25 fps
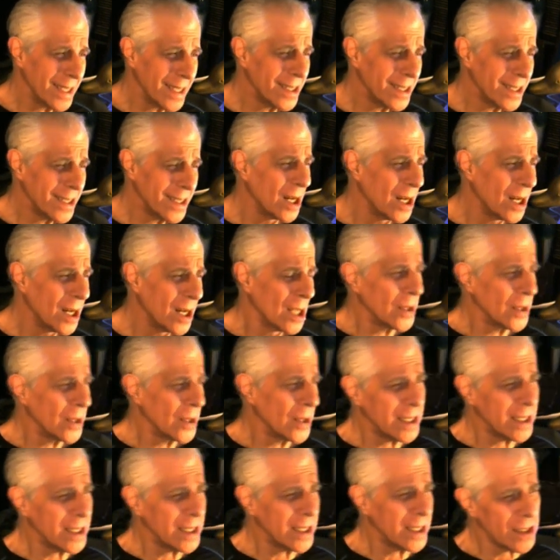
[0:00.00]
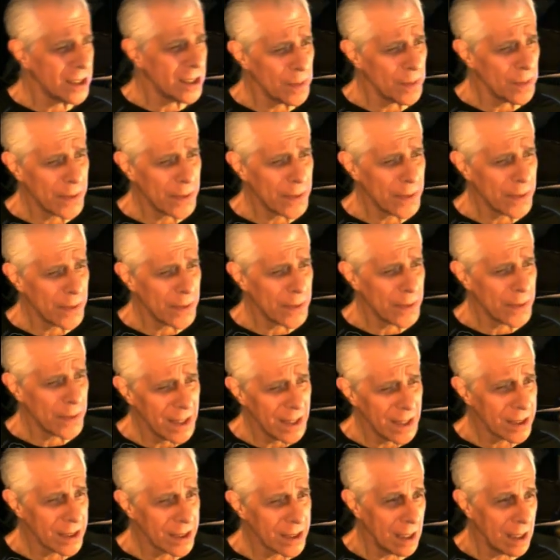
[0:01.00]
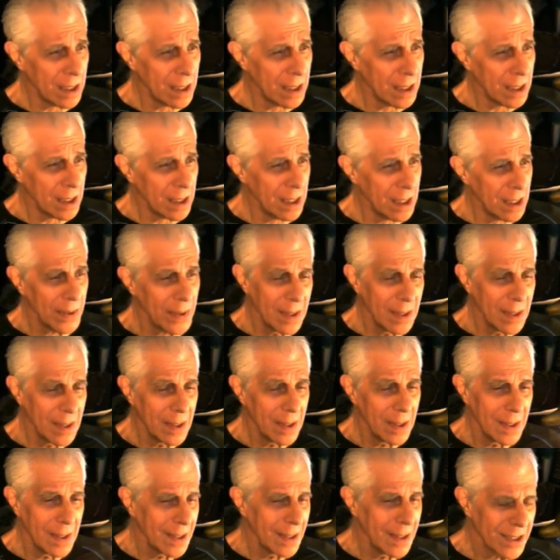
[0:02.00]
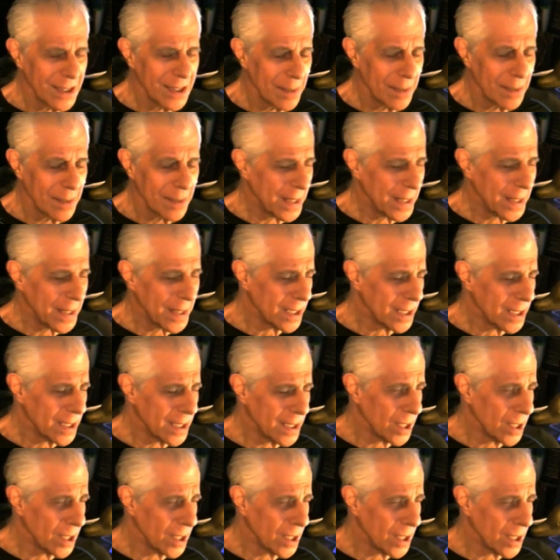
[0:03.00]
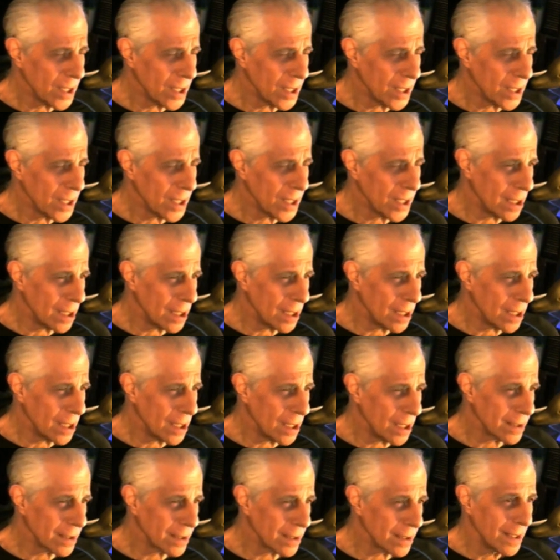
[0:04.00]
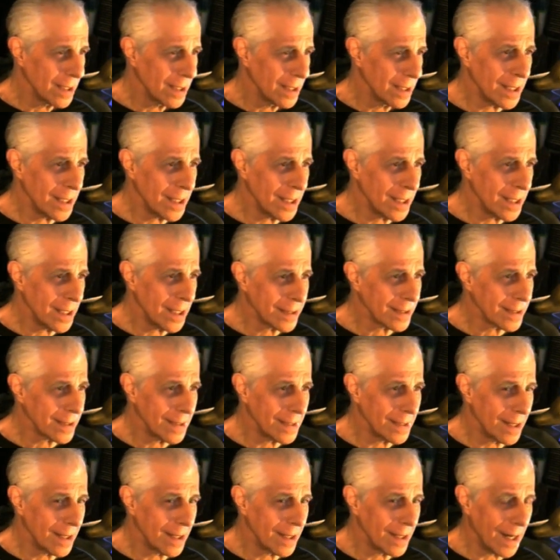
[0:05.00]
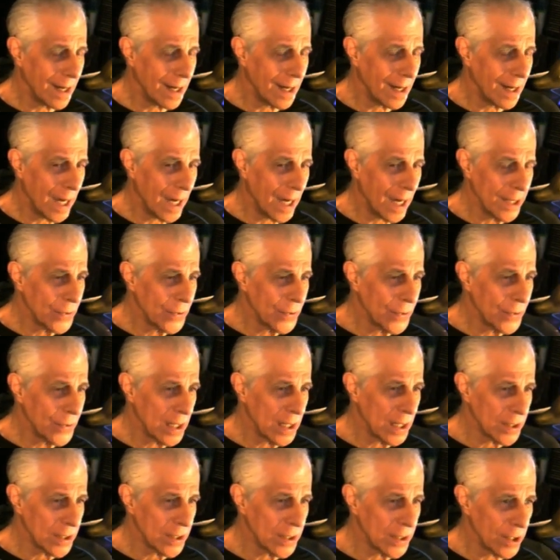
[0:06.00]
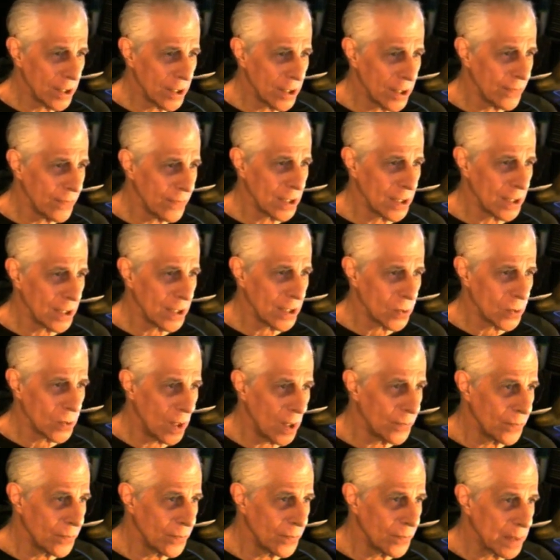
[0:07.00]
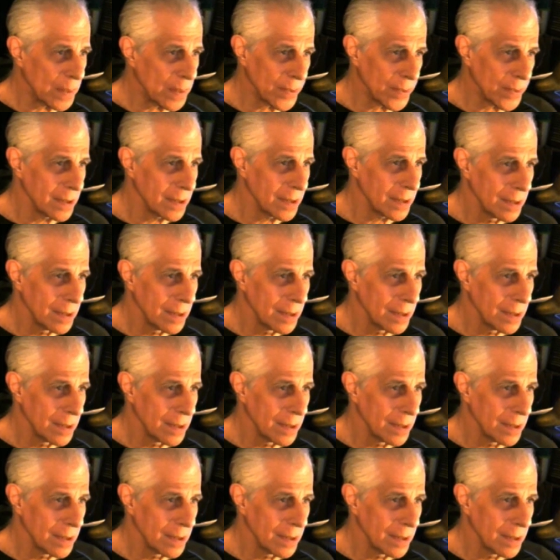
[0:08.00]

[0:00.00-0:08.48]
No. He's going to play this up, play it to the hilt, and I don't think they're going to find 12 people